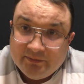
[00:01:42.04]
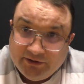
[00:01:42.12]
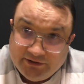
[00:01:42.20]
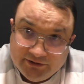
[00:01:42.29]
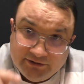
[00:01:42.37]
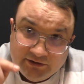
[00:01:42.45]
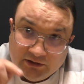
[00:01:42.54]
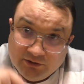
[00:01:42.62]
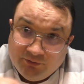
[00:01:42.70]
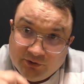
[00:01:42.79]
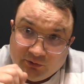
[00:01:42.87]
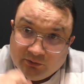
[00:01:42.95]
There is a
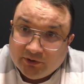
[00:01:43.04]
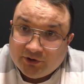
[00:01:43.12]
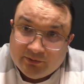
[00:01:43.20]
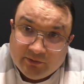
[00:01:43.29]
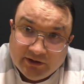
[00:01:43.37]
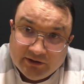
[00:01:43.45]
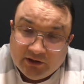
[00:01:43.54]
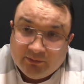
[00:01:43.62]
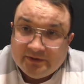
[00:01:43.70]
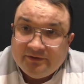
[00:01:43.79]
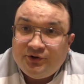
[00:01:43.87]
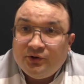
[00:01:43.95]
separate form of
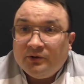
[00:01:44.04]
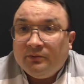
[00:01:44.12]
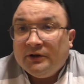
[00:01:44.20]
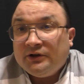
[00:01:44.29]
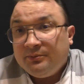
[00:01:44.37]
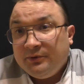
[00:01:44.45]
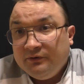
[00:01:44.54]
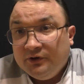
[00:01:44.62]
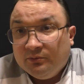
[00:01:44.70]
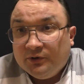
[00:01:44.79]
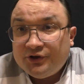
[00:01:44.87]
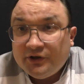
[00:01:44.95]
this disease that is
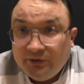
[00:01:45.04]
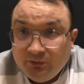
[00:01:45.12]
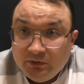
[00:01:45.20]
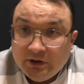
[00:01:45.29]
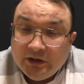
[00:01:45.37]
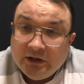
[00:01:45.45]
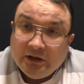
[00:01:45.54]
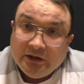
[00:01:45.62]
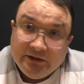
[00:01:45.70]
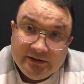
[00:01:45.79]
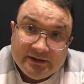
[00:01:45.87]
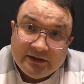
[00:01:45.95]
called
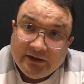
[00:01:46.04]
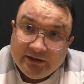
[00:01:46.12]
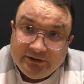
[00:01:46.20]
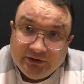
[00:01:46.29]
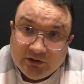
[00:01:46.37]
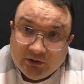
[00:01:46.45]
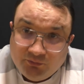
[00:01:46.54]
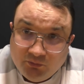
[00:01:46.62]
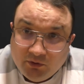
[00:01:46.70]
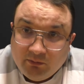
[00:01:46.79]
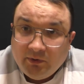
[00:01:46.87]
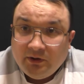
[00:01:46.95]
Pityrosporum
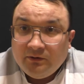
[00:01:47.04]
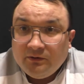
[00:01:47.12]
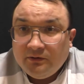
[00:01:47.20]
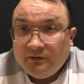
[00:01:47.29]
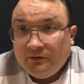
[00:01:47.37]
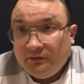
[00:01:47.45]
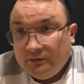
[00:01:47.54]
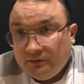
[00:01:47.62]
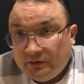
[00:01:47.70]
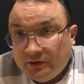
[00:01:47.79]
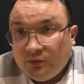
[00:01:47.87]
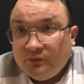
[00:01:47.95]
folliculitis, when these
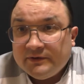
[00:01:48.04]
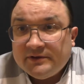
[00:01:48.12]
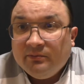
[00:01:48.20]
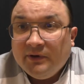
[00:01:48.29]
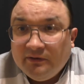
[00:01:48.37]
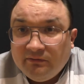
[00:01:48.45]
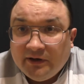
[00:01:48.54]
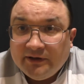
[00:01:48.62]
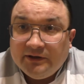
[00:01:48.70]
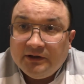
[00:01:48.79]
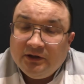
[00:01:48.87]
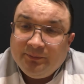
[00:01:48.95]
small fungi
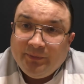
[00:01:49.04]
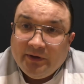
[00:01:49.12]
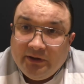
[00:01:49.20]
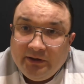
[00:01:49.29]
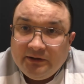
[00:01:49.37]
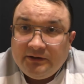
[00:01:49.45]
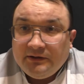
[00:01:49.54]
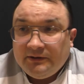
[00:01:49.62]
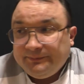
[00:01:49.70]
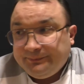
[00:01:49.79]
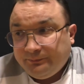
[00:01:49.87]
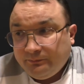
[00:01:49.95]
induce
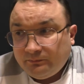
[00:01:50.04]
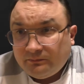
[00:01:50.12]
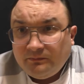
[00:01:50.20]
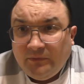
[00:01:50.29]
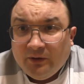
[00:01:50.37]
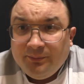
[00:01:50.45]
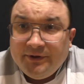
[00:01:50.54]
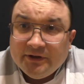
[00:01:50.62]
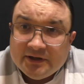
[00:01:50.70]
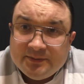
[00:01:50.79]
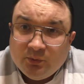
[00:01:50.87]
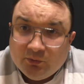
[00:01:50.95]
inflammation in
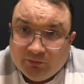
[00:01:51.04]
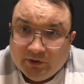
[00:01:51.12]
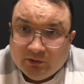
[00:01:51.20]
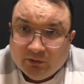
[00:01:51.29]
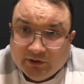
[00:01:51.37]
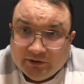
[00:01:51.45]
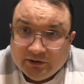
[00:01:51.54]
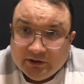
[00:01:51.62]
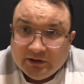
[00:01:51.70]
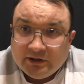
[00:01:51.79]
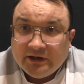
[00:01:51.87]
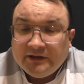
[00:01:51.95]
follicles after getting
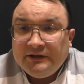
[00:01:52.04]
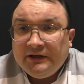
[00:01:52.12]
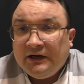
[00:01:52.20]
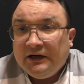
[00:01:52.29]
into them.